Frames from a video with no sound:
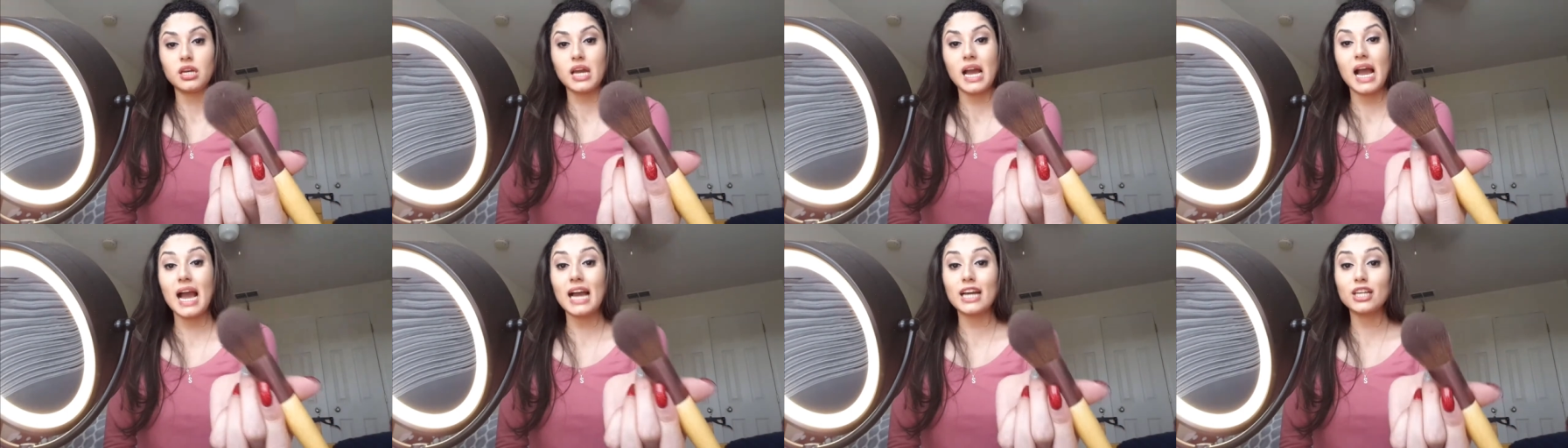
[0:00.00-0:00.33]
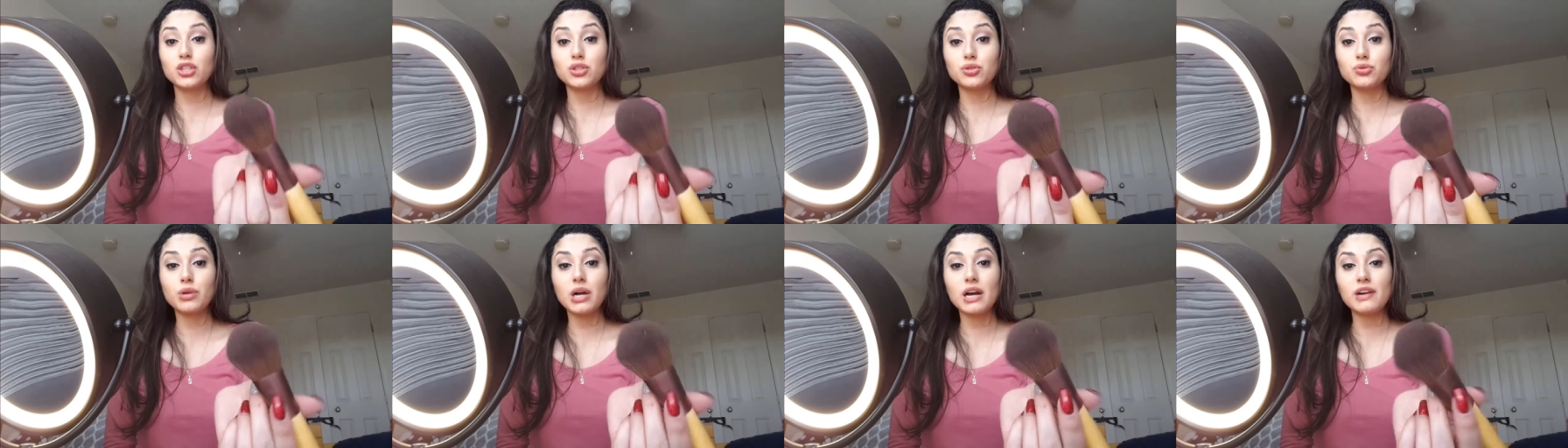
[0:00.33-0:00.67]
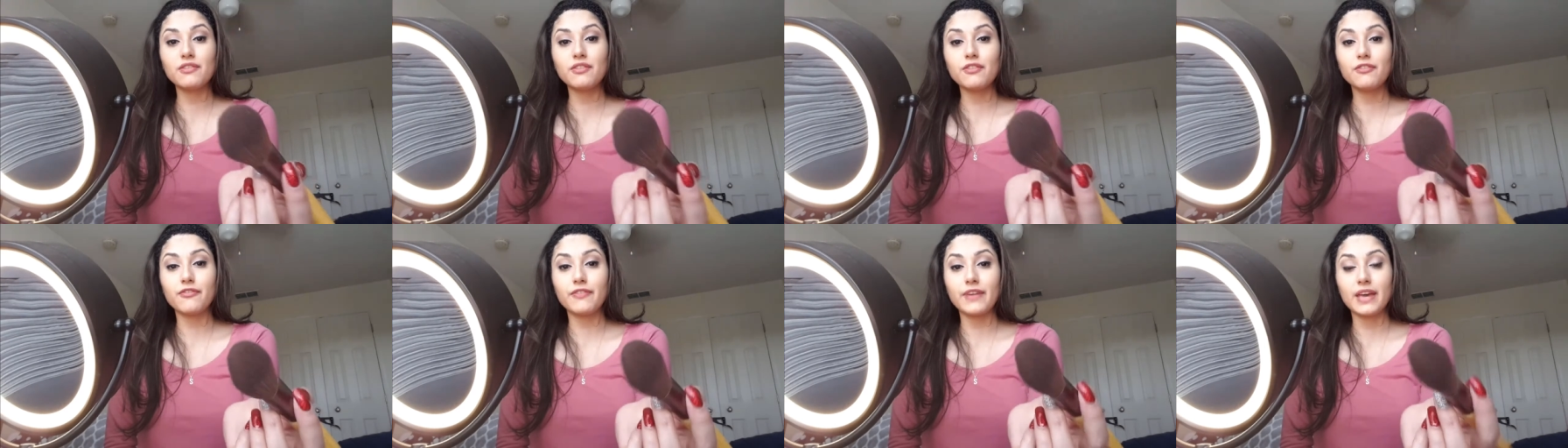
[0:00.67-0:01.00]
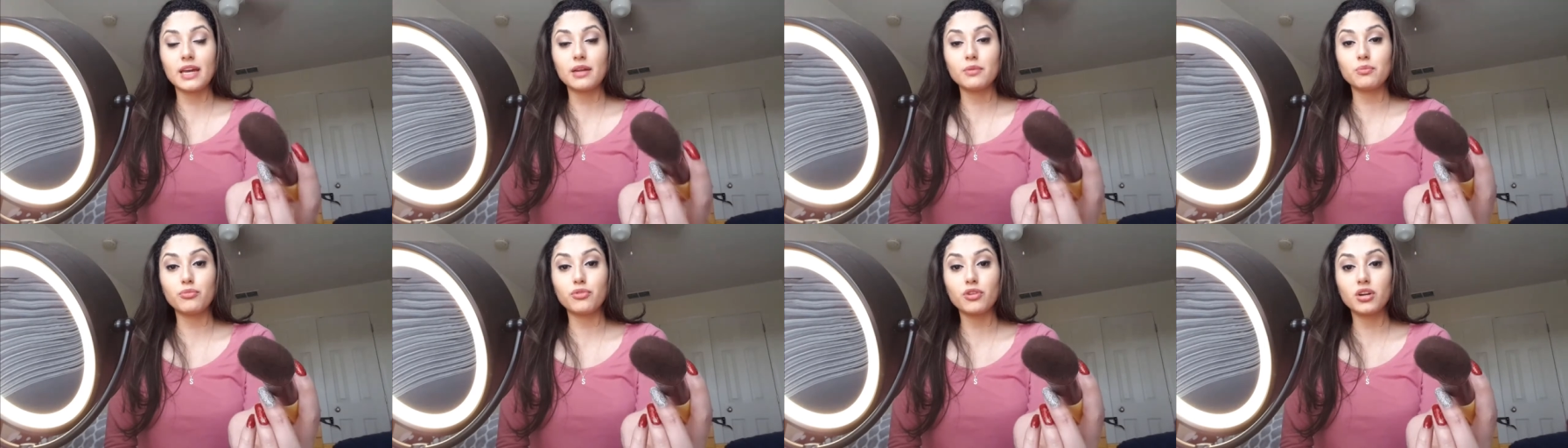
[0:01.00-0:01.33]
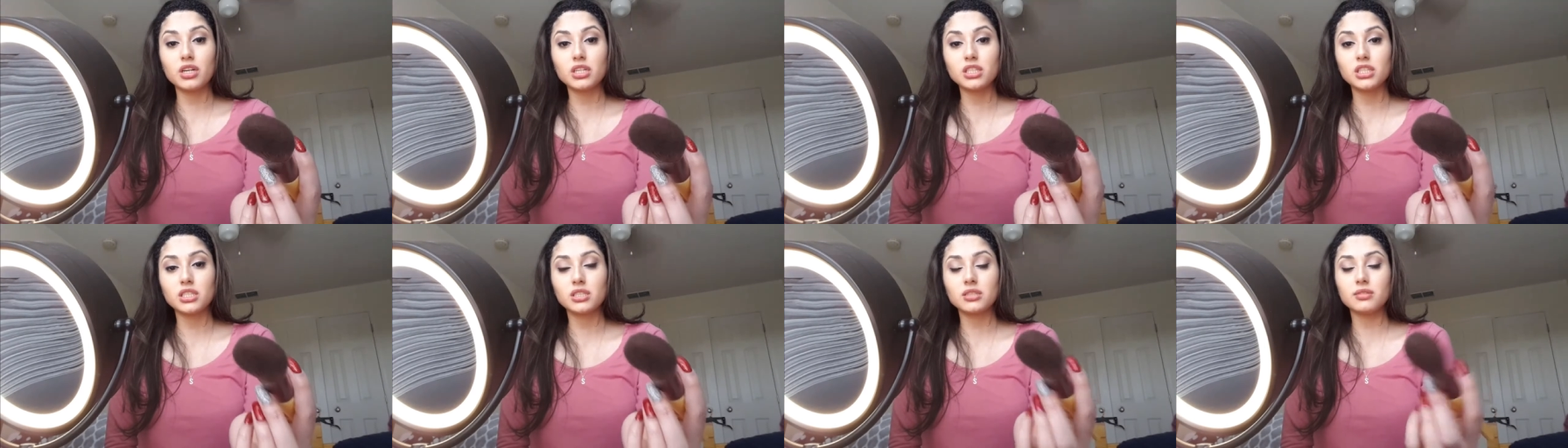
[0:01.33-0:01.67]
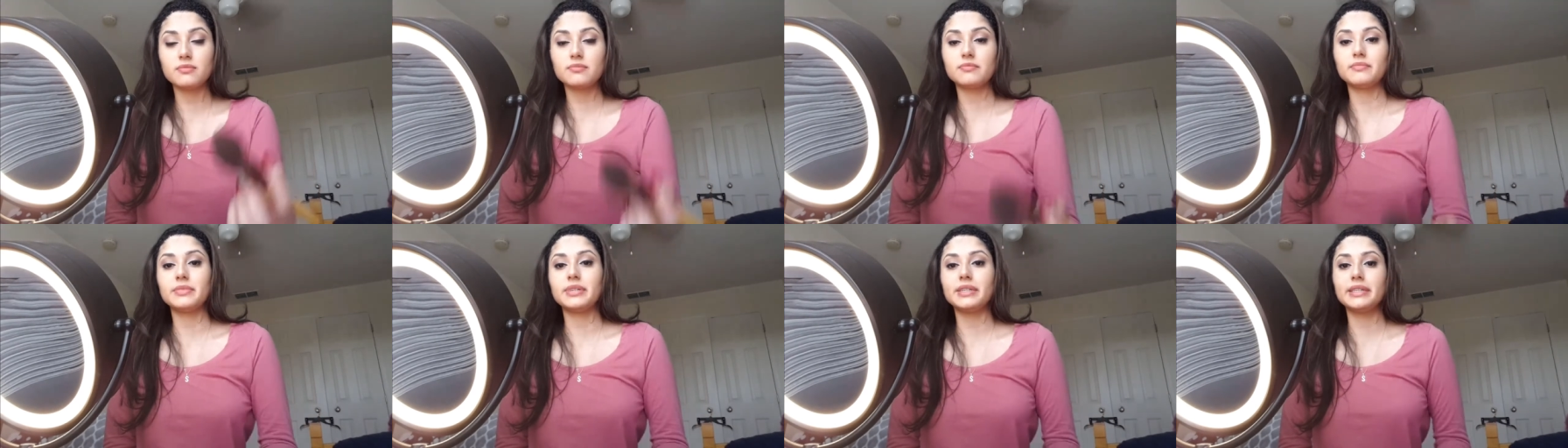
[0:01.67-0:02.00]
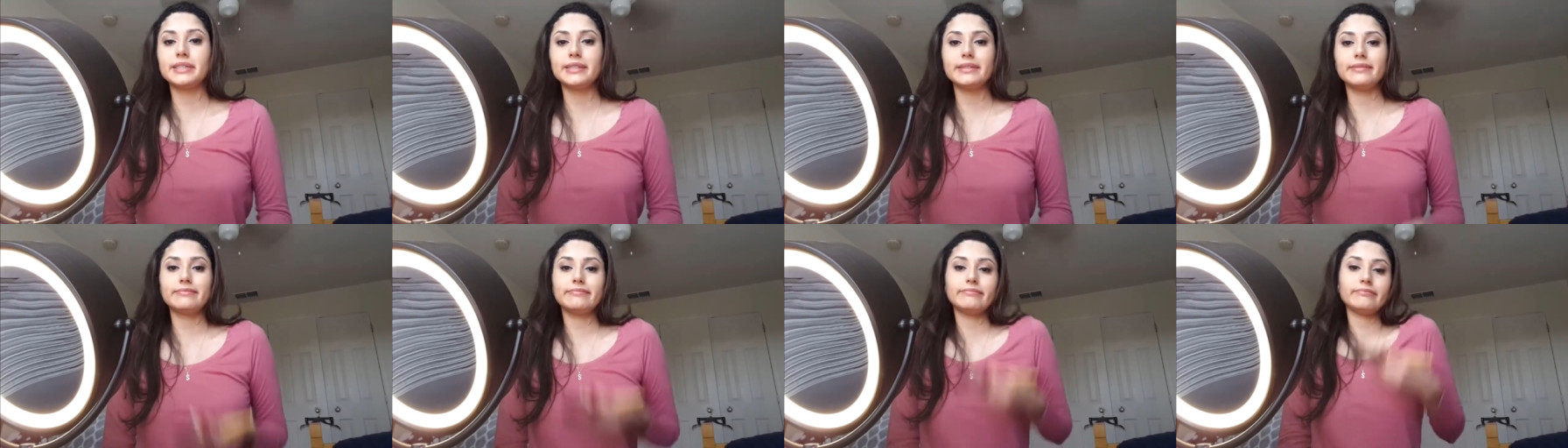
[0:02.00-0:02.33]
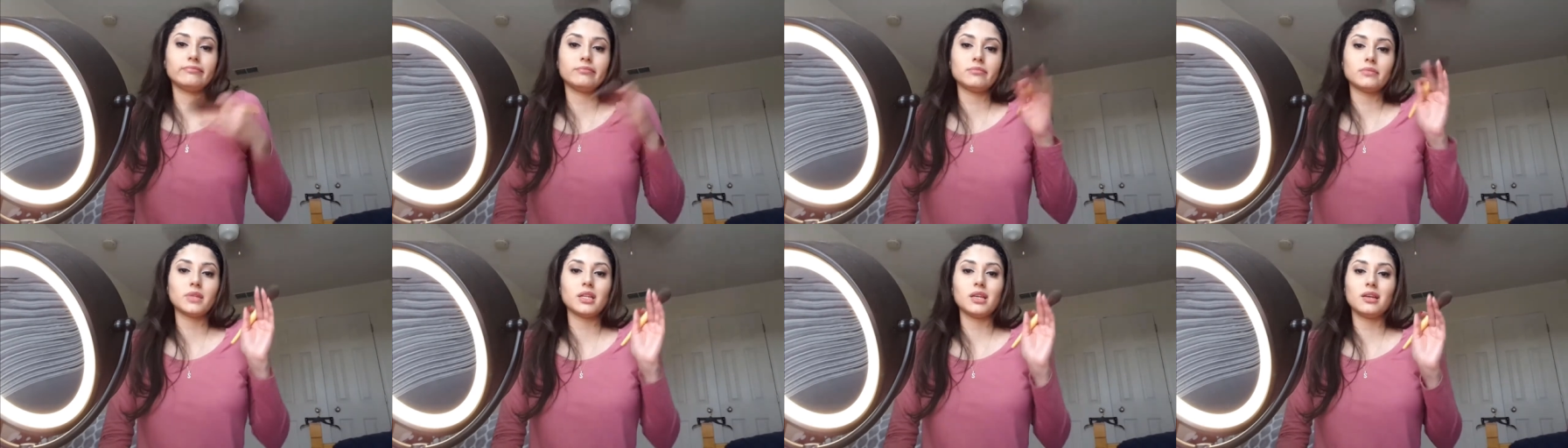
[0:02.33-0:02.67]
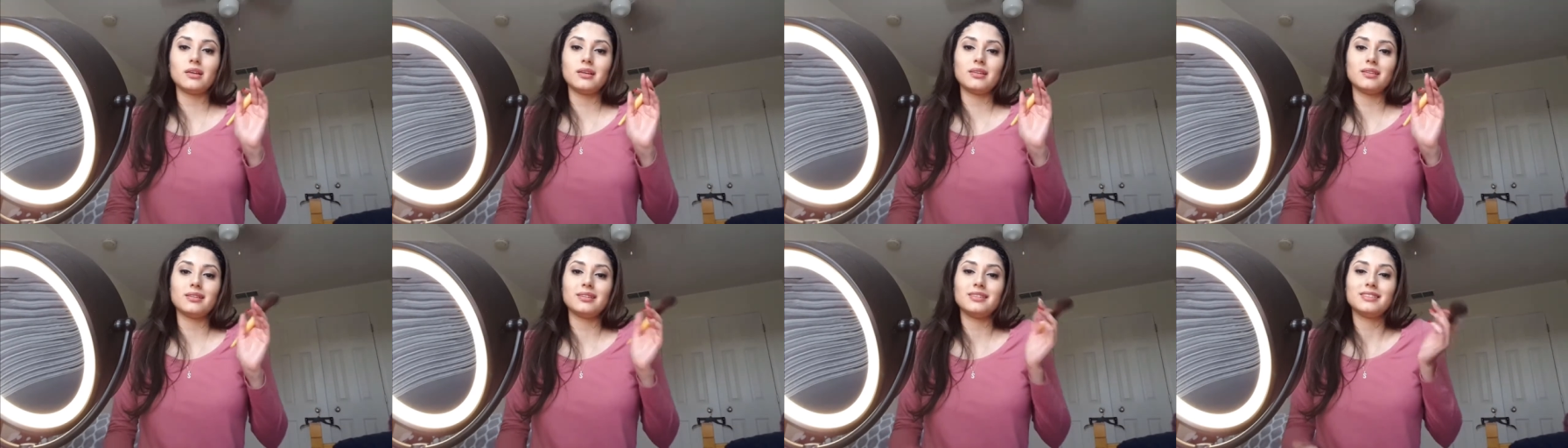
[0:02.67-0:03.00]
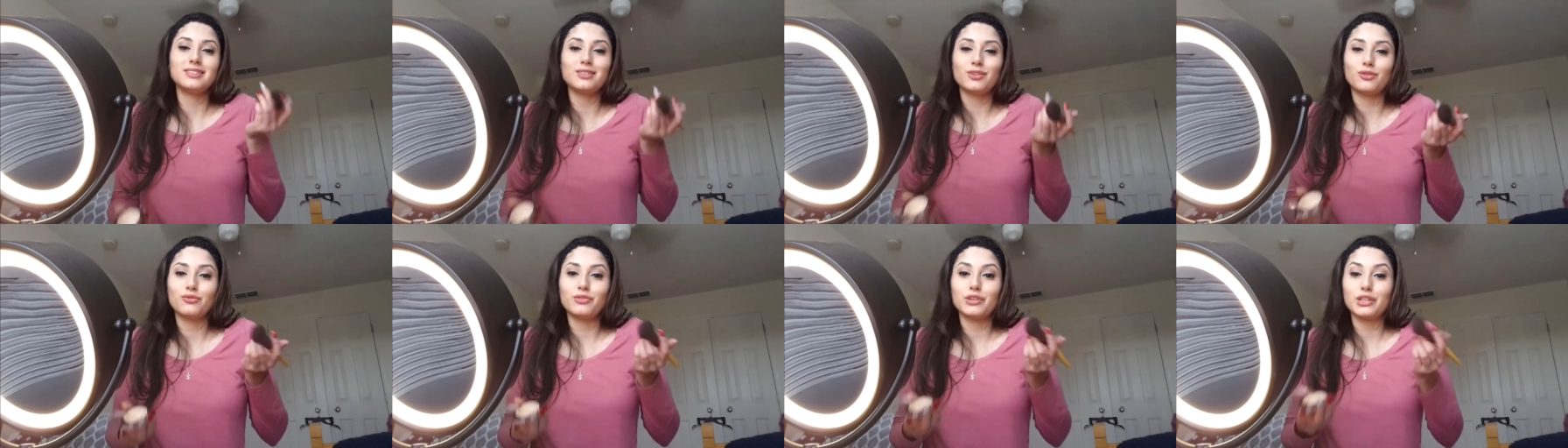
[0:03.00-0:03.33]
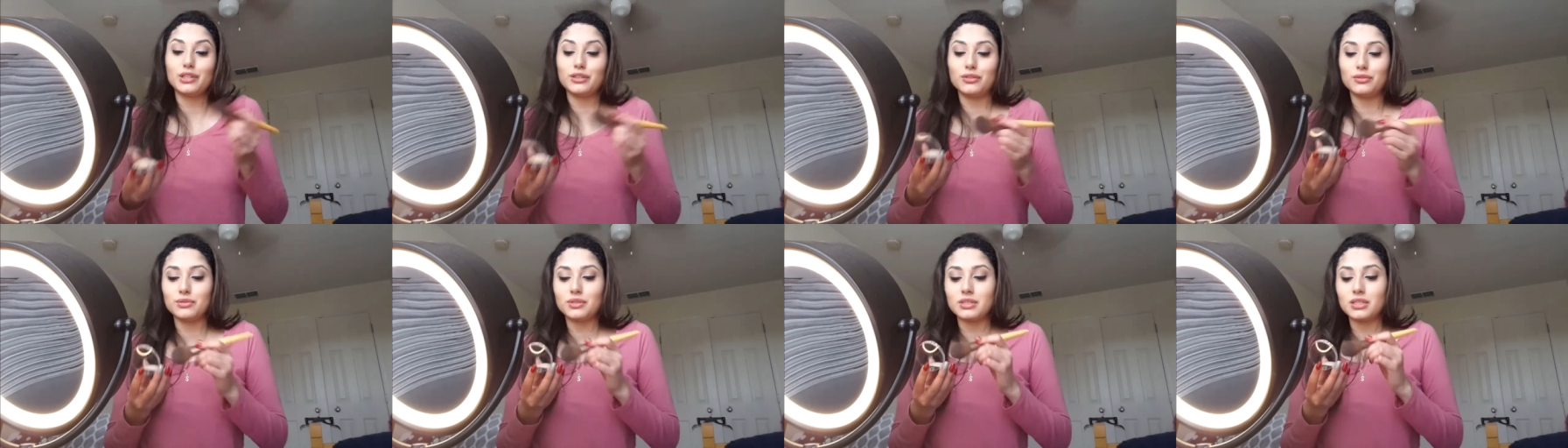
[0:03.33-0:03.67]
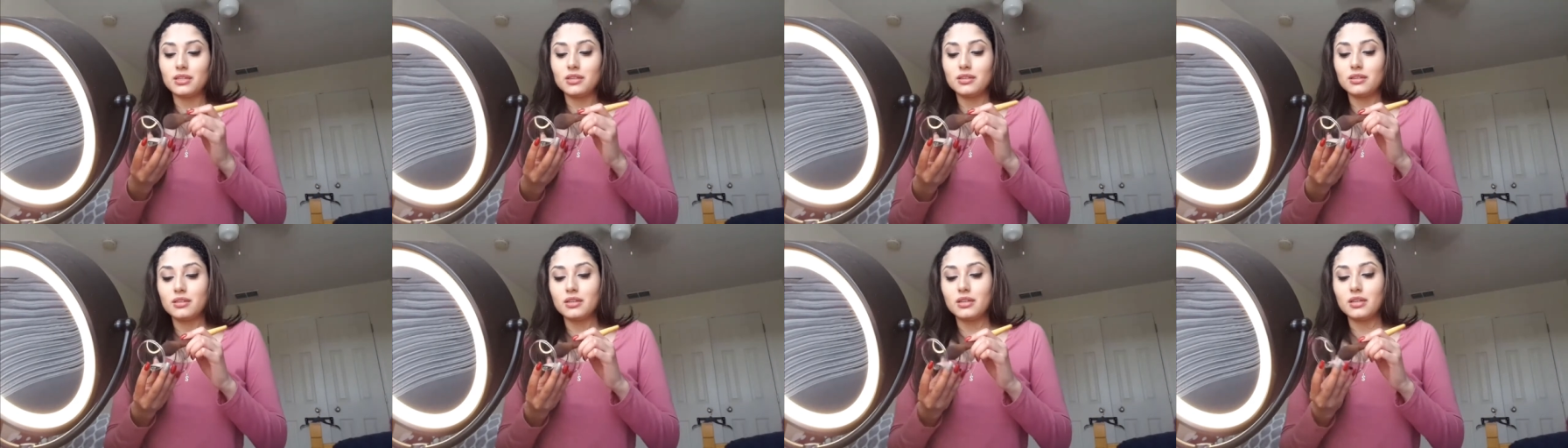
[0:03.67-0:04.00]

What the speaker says: I do have a fan brush, but don't really use it.